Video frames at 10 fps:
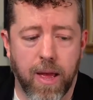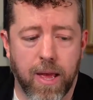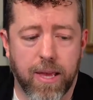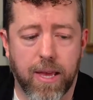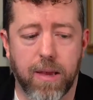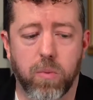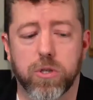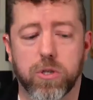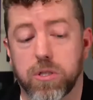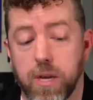he
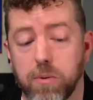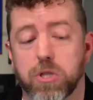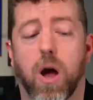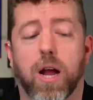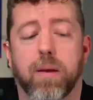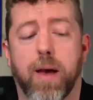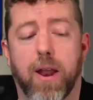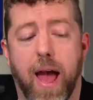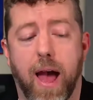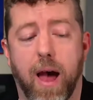was talking
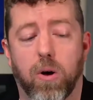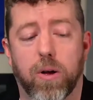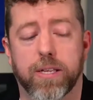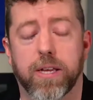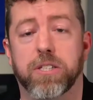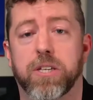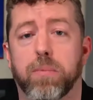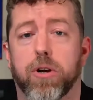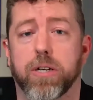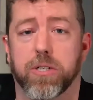about how it's
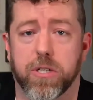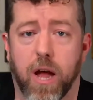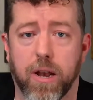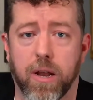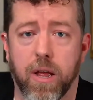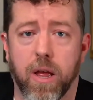similar to stunt